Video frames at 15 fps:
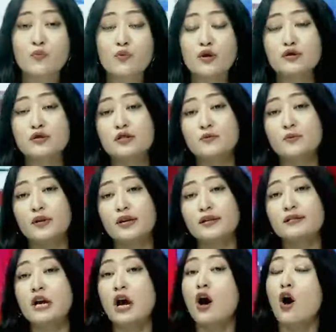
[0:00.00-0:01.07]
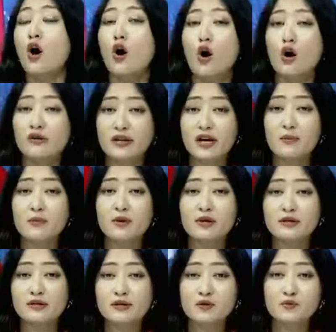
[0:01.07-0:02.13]
operations begins, all the
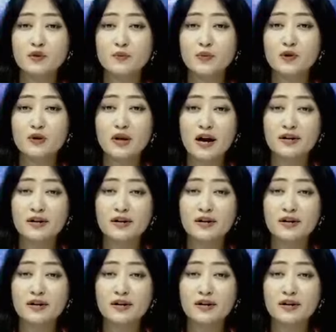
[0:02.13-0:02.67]
ambulances will be